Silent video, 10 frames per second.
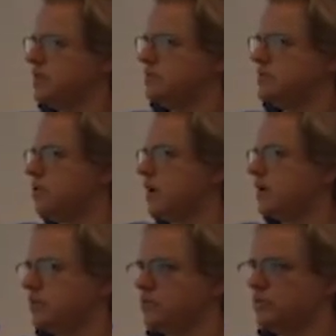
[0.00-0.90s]
So I
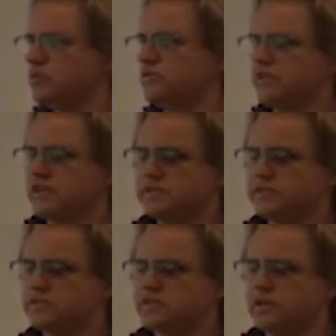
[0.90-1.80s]
can remove this.
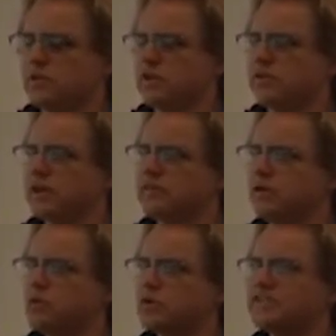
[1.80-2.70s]
And you say, well,
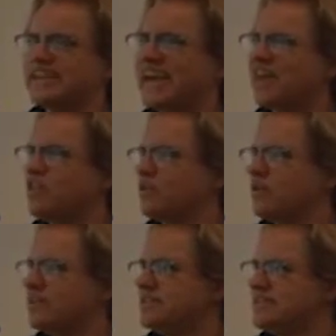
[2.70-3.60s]
they work together.
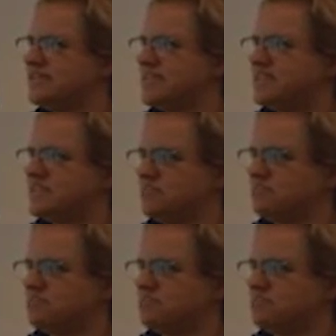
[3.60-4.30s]
It's a system.